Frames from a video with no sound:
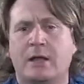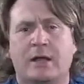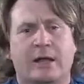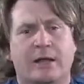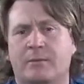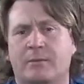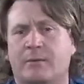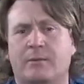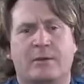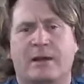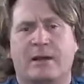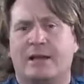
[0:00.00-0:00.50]
and then
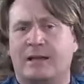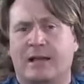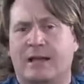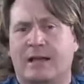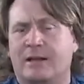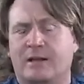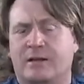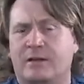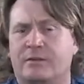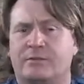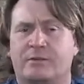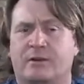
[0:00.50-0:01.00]
when the
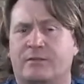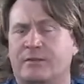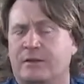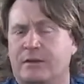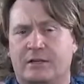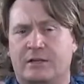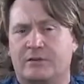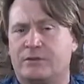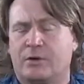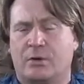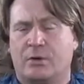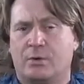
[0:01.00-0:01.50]
radiator goes off it
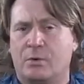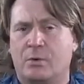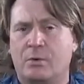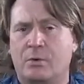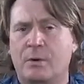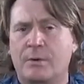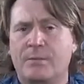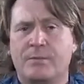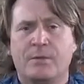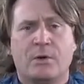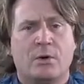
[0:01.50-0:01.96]
gets cool,